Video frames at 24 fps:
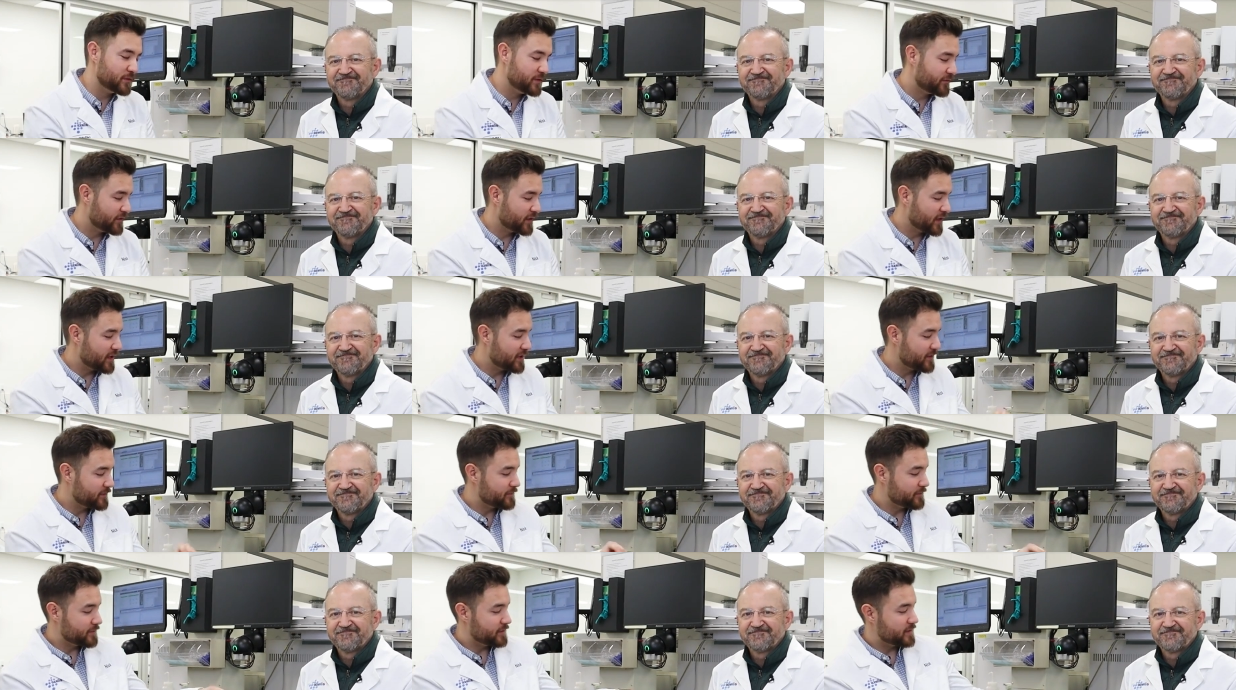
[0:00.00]
Speaker 1: we've got
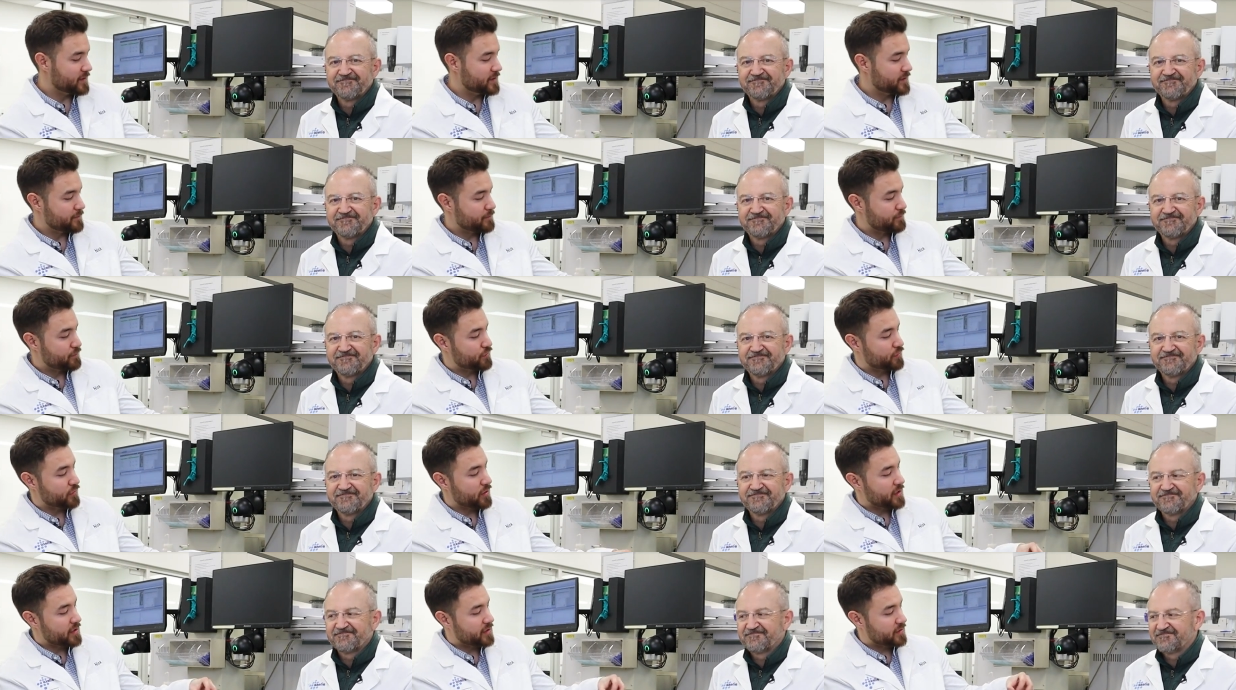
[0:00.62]
a
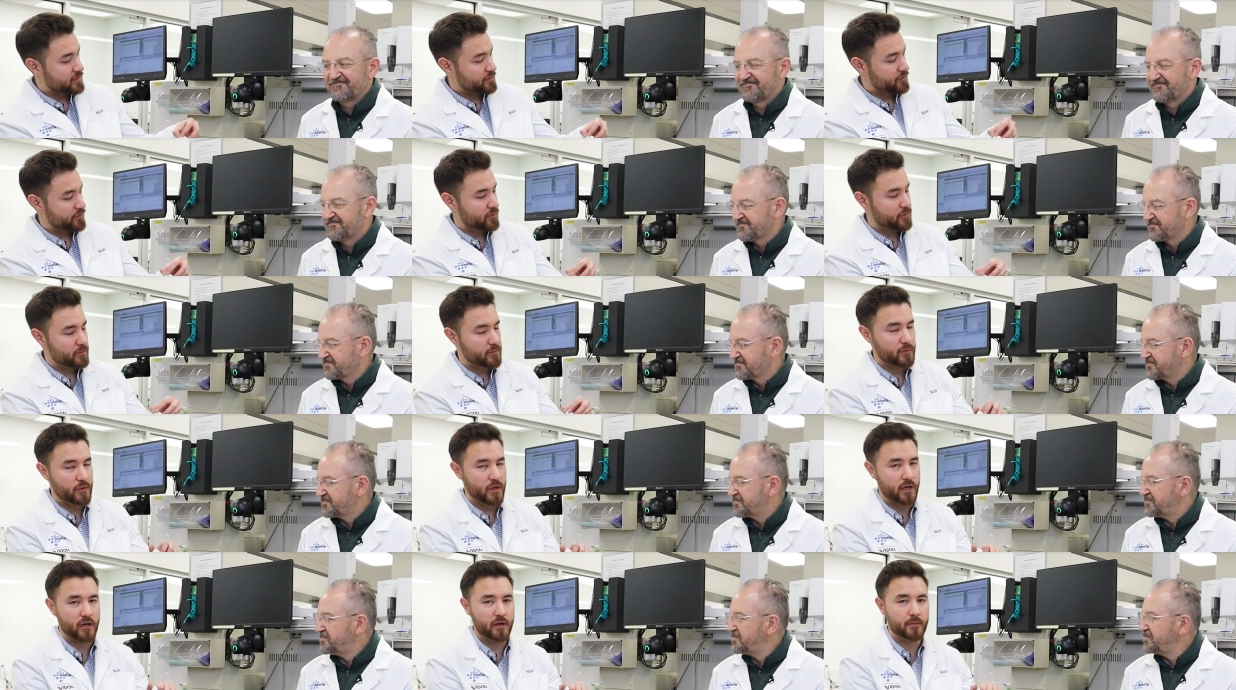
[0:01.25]
product
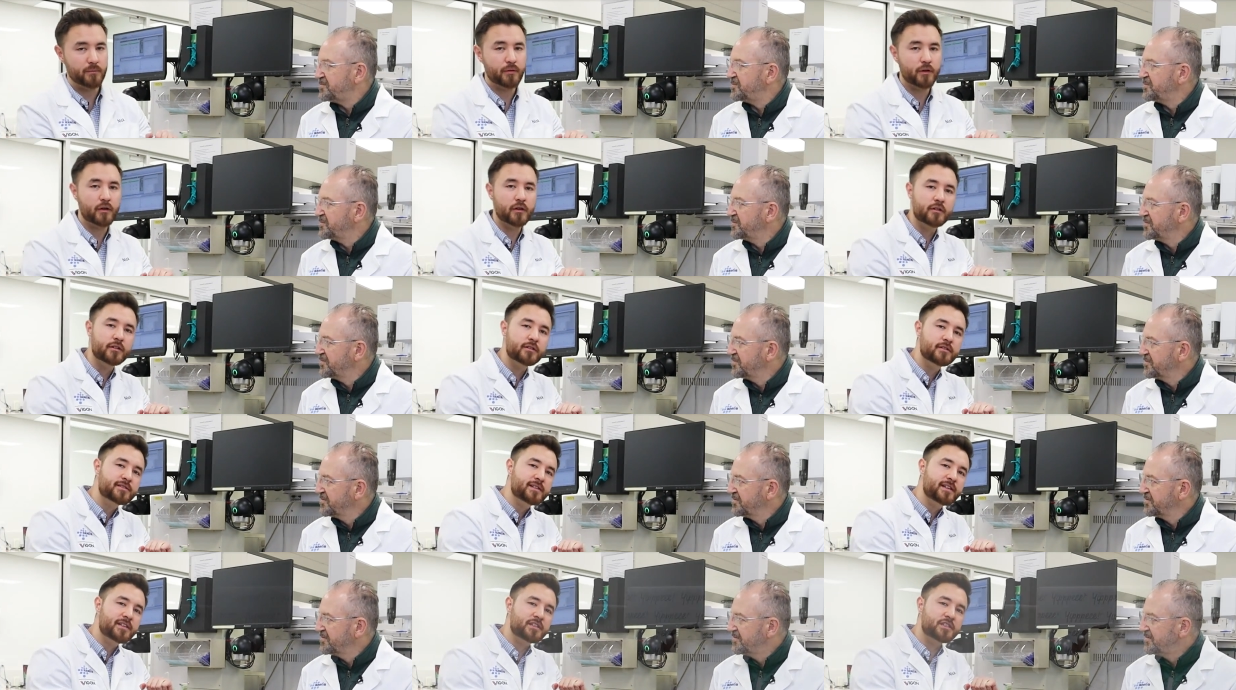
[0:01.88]
from our
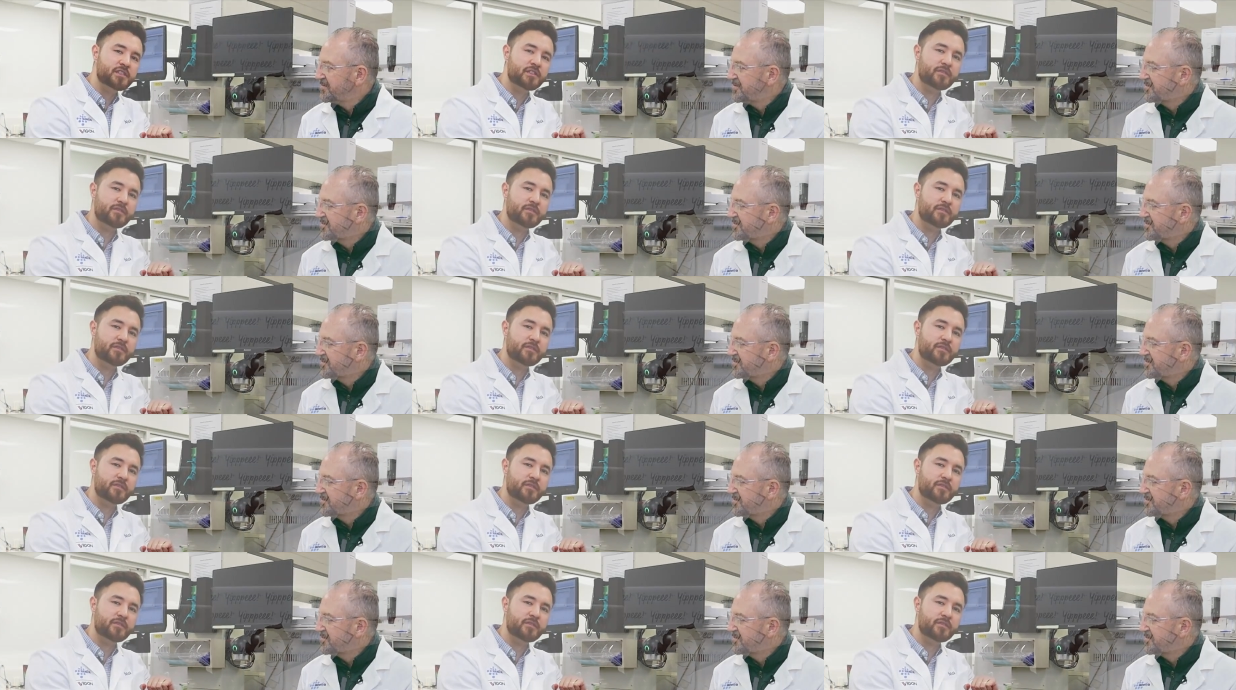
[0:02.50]
partners at